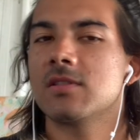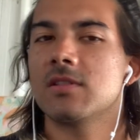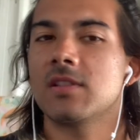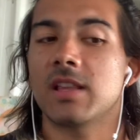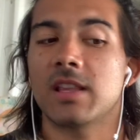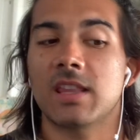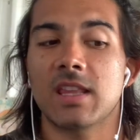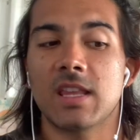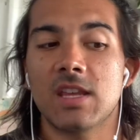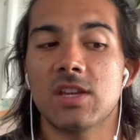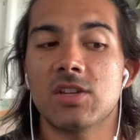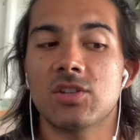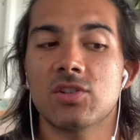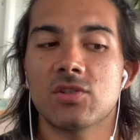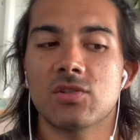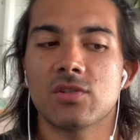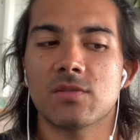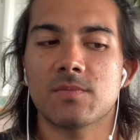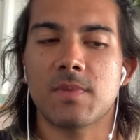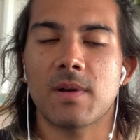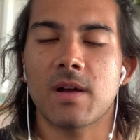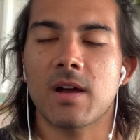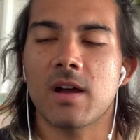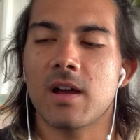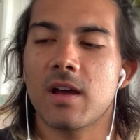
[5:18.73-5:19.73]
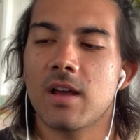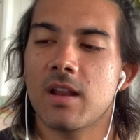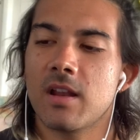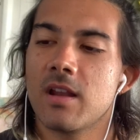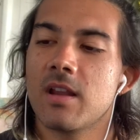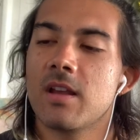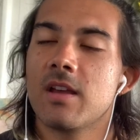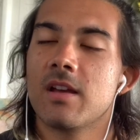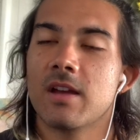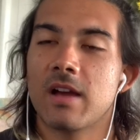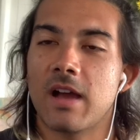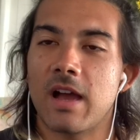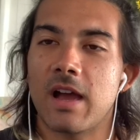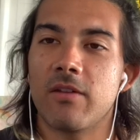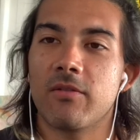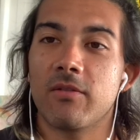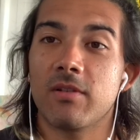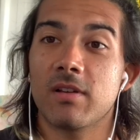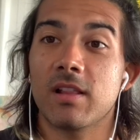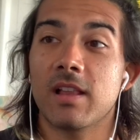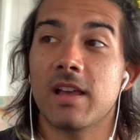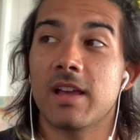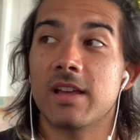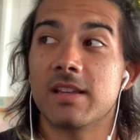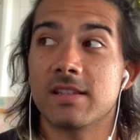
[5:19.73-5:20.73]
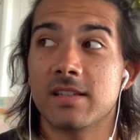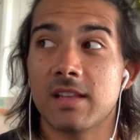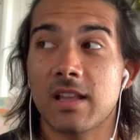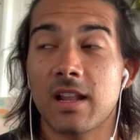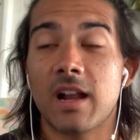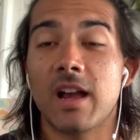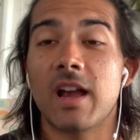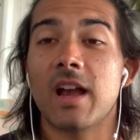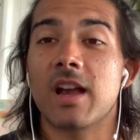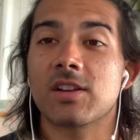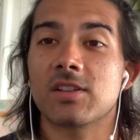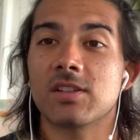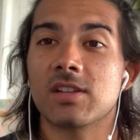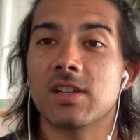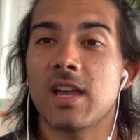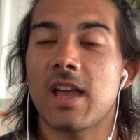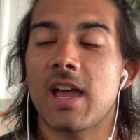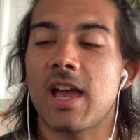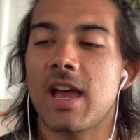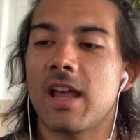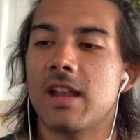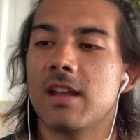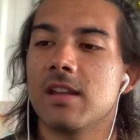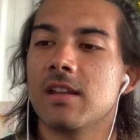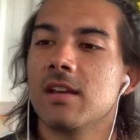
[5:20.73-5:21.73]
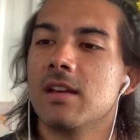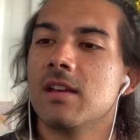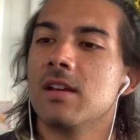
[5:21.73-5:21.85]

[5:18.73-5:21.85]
like the issues part, I realized that I actually had.